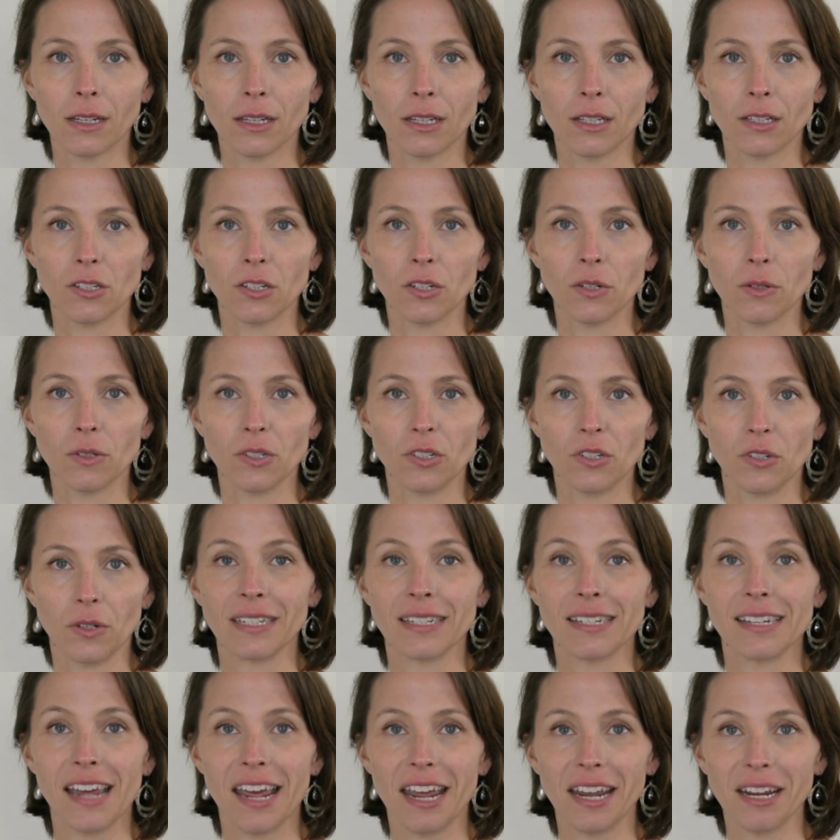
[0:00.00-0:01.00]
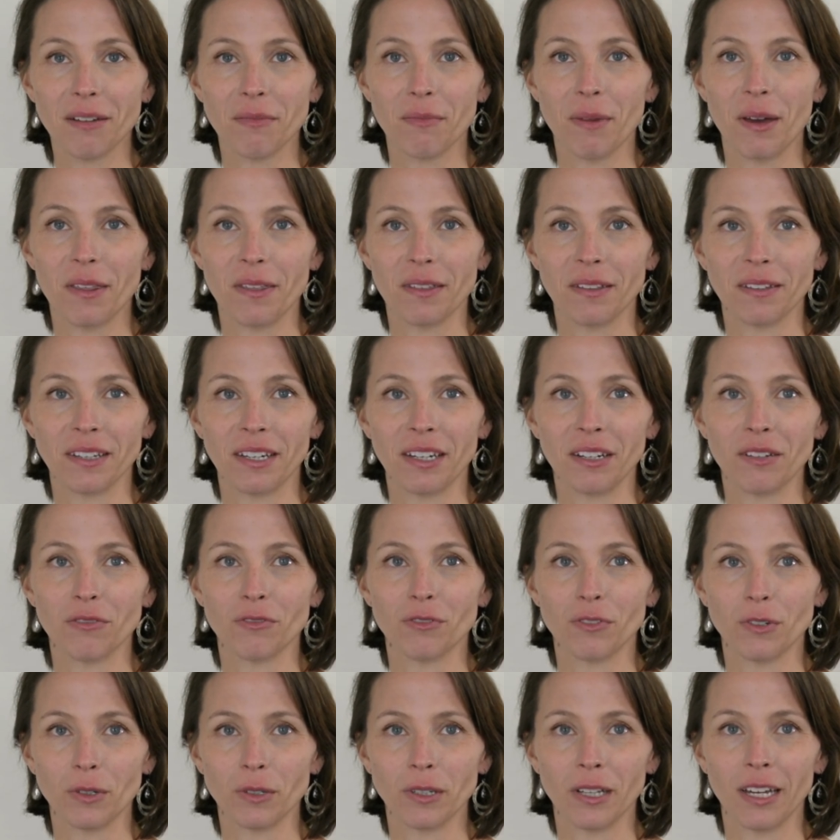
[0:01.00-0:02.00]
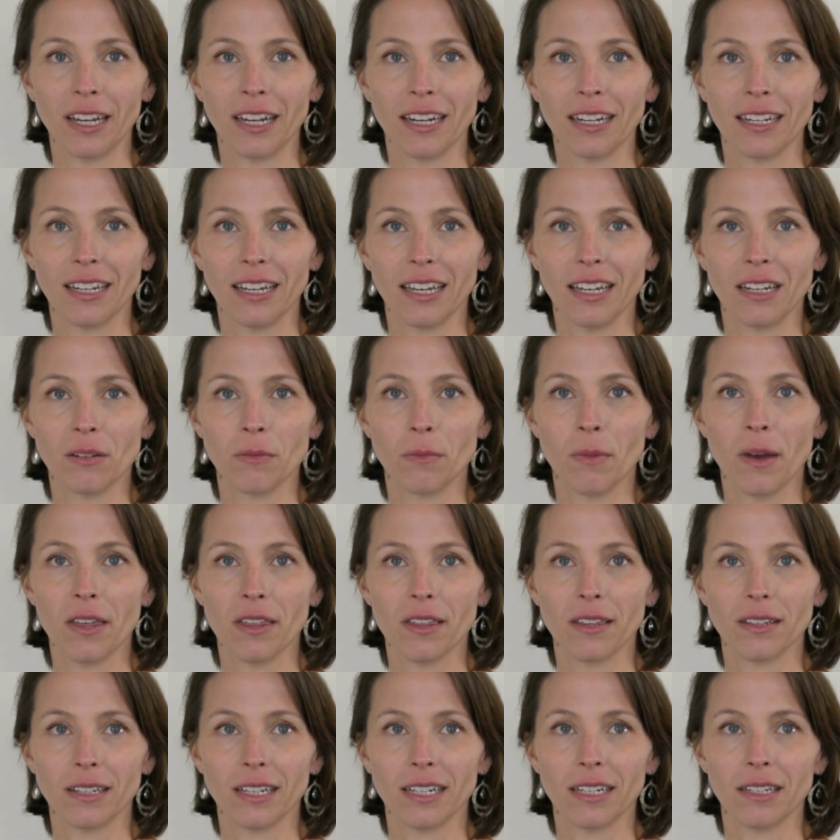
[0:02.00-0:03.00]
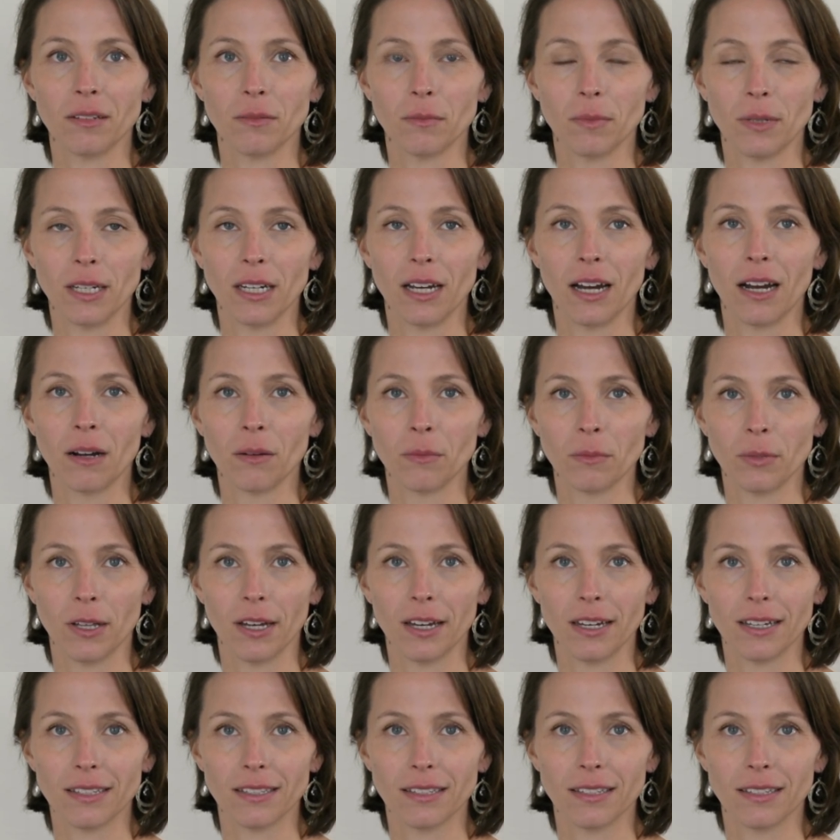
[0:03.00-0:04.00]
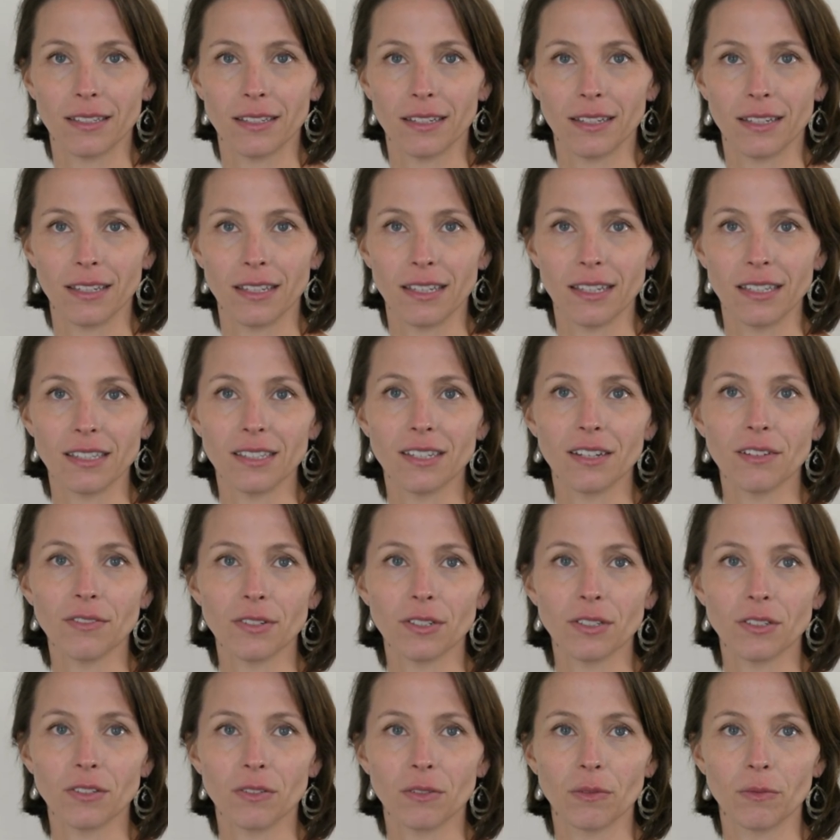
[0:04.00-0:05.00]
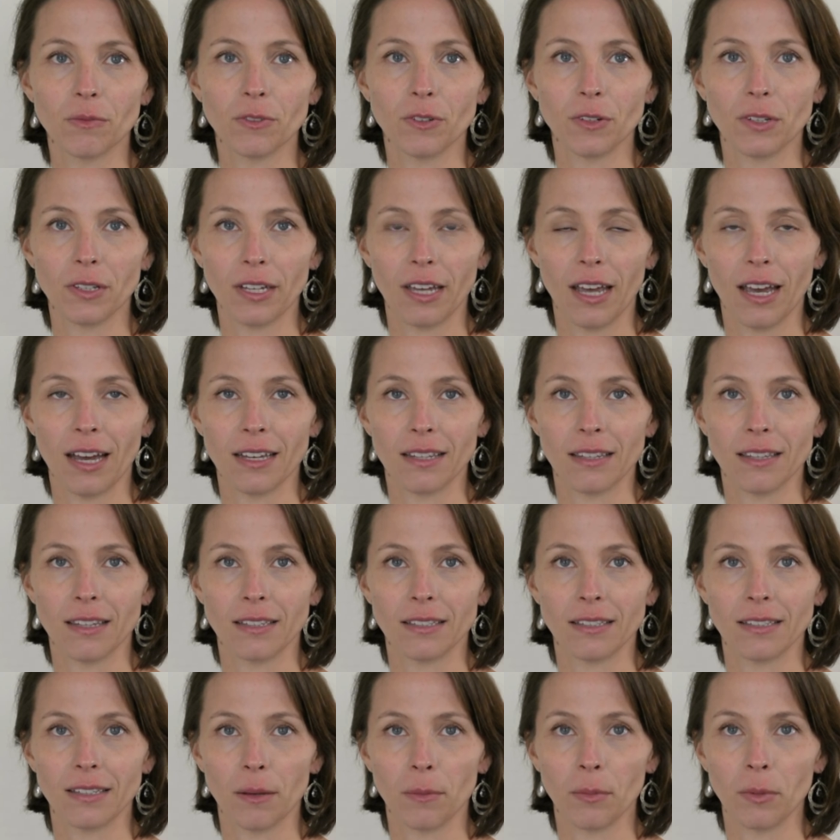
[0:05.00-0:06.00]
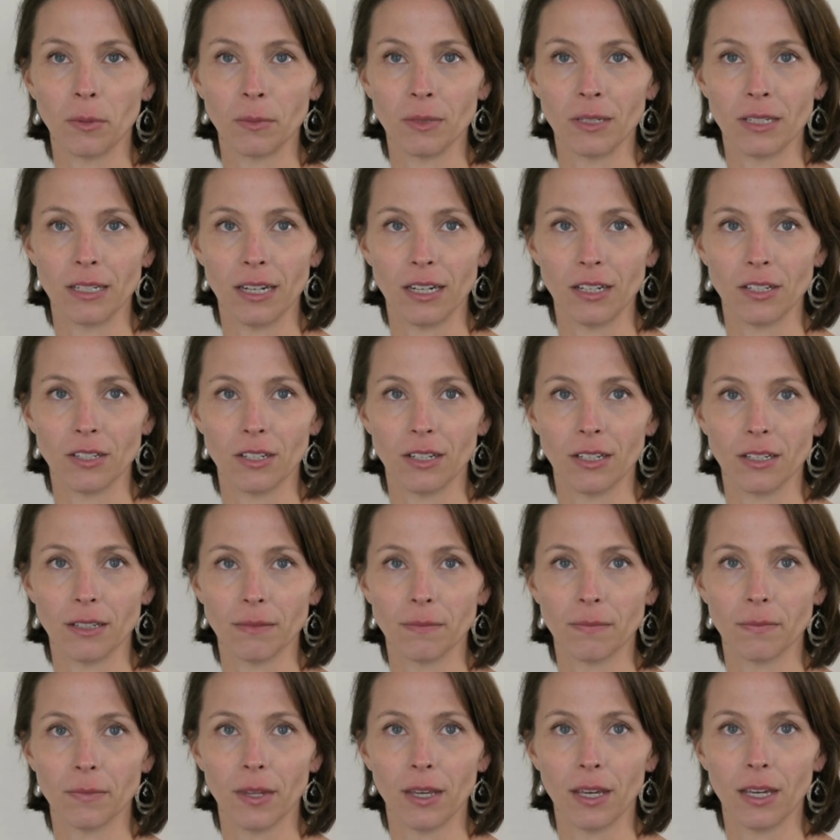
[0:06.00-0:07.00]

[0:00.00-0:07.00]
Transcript: Two is you can take methylated folate in a methylated B complex. This differs from folic acid supplementation.